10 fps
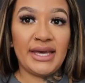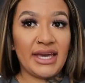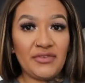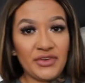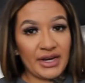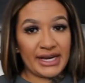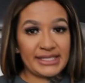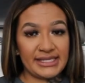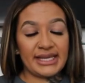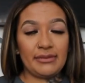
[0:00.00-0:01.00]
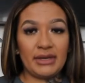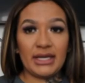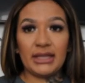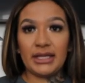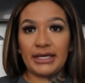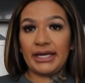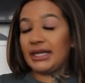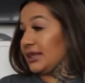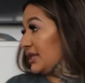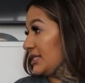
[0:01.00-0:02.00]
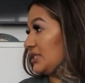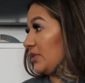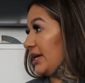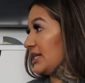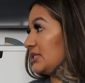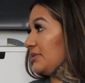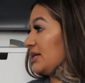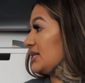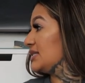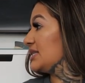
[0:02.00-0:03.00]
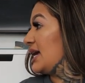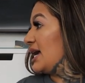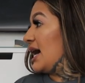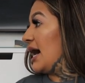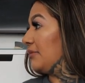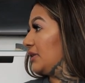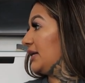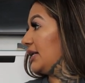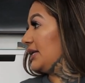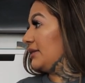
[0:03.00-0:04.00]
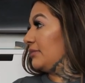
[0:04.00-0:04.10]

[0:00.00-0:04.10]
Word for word: If you guys see me looking this way, it's because I'm looking in the